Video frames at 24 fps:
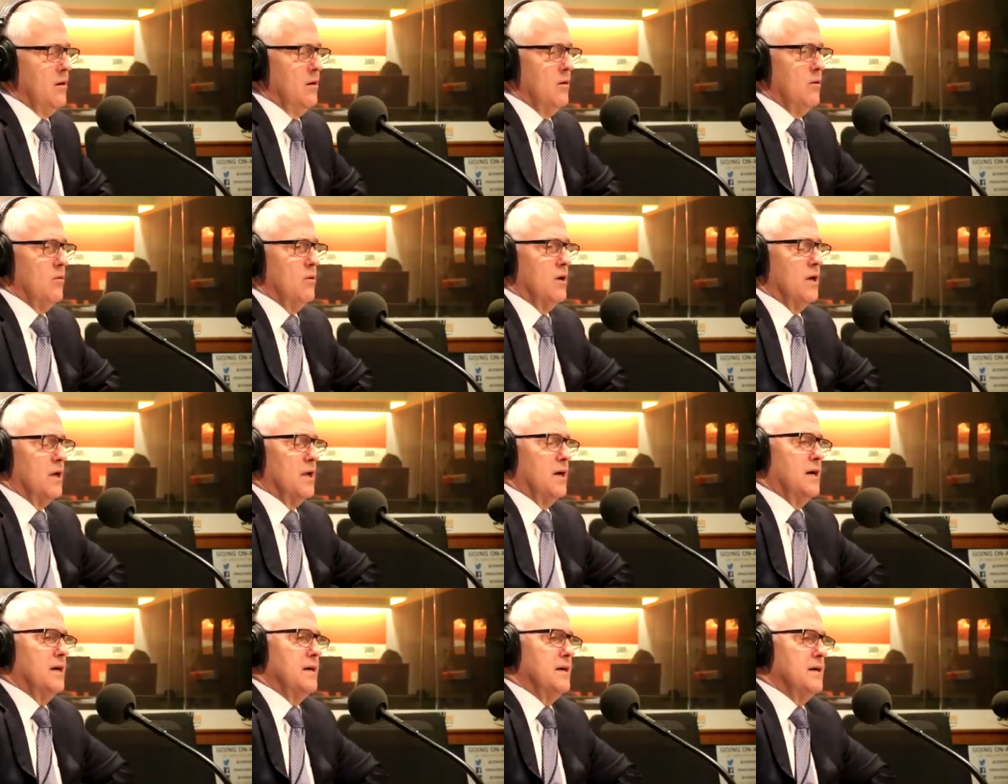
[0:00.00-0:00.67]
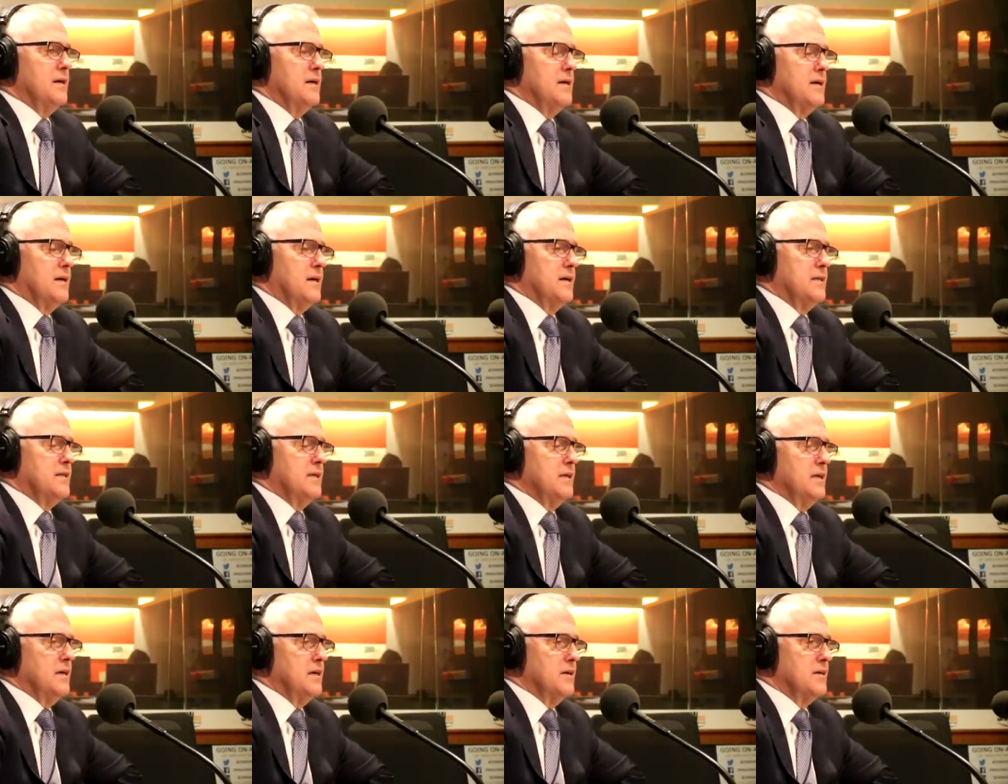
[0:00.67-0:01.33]
Well, I
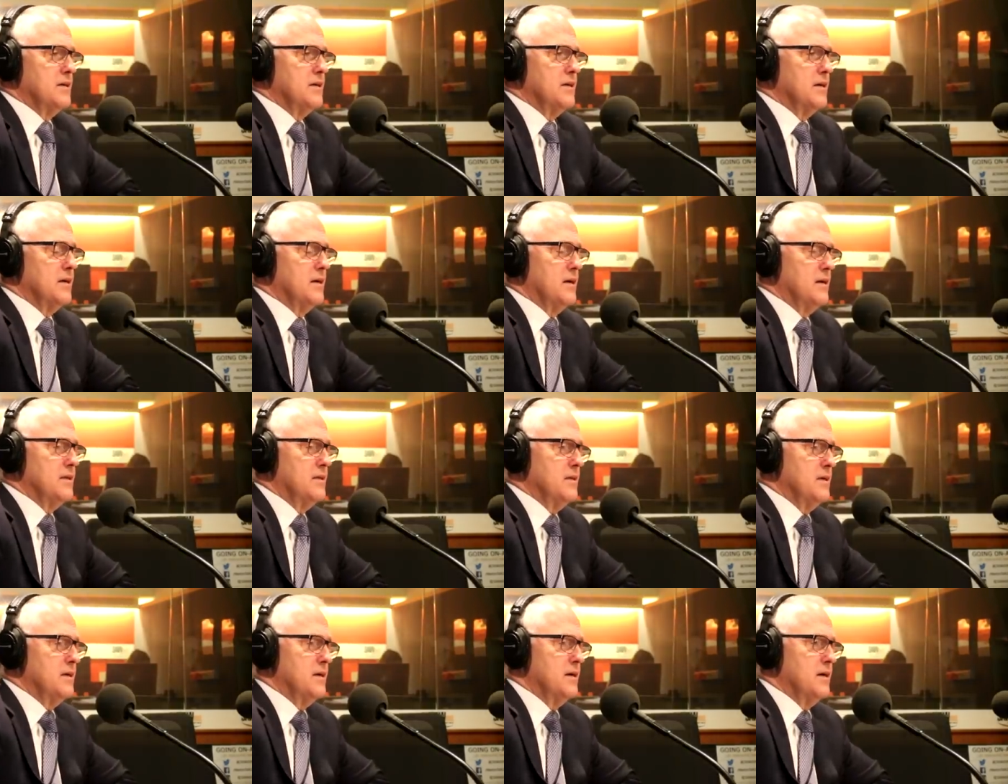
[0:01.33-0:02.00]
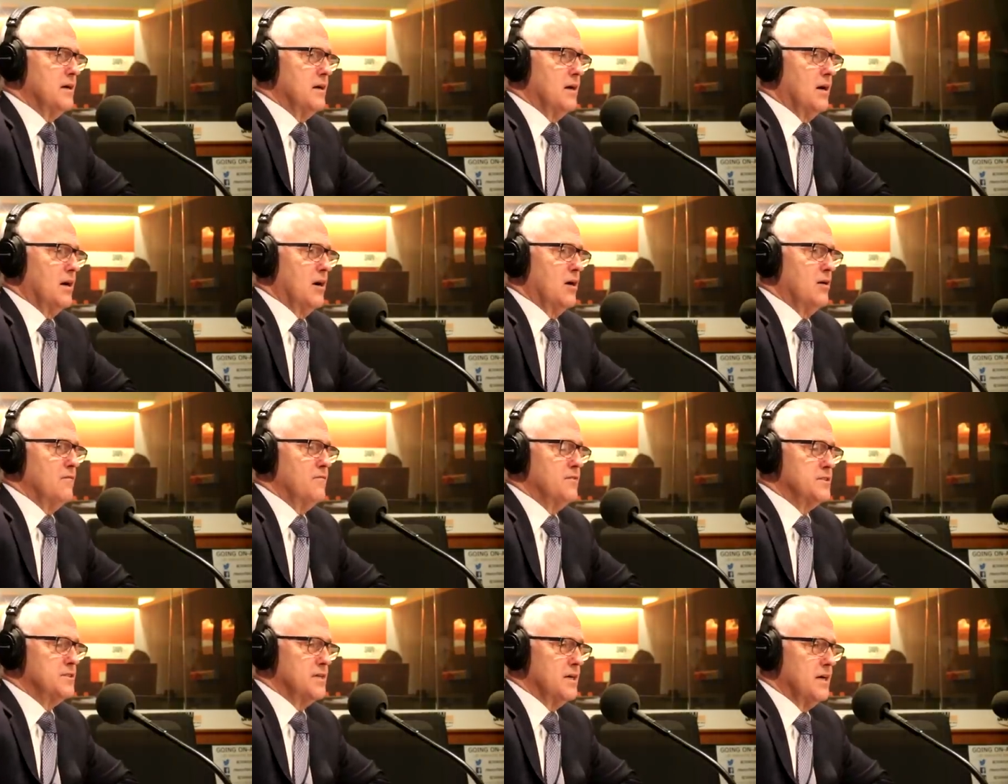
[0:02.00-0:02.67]
think
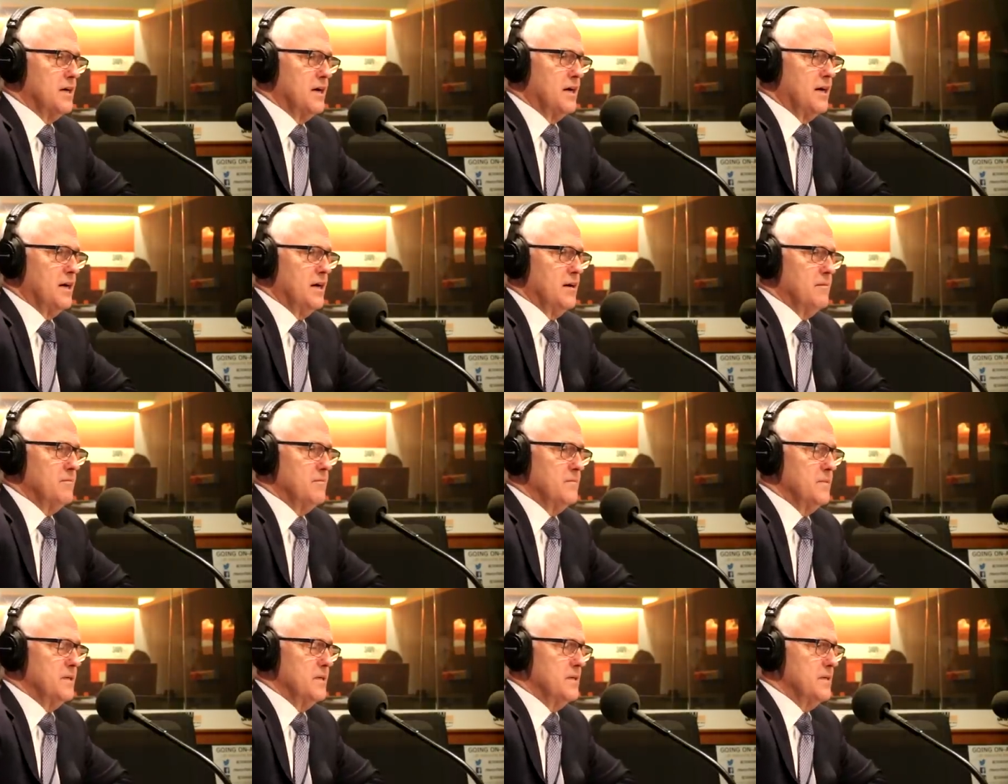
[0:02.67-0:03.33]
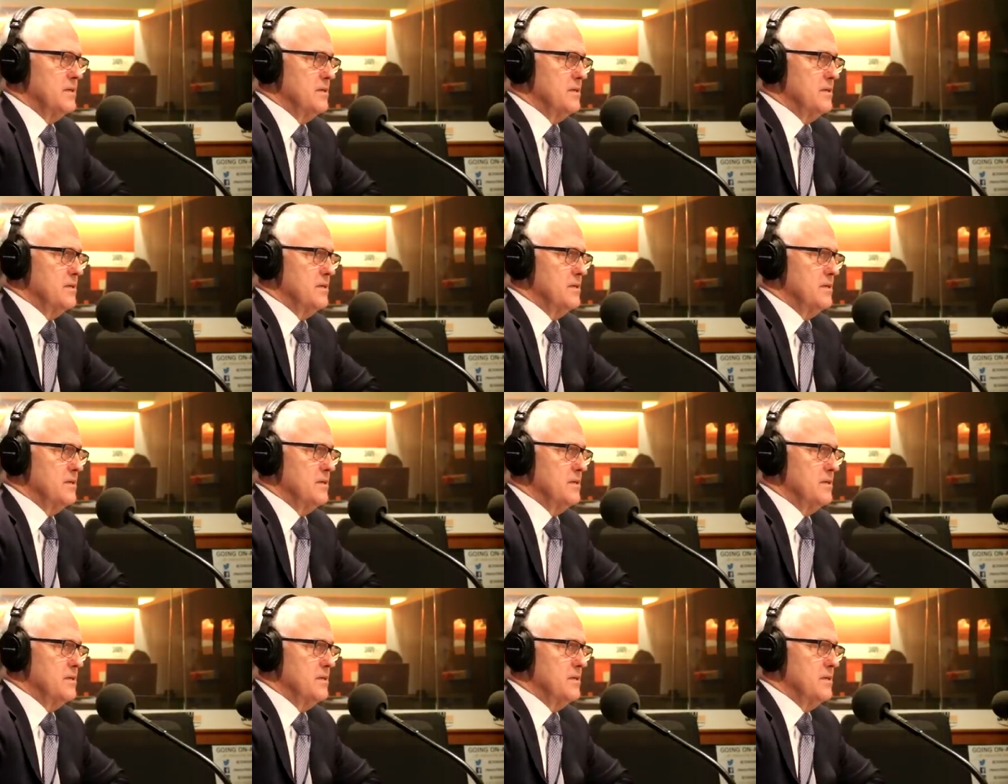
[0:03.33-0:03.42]
over time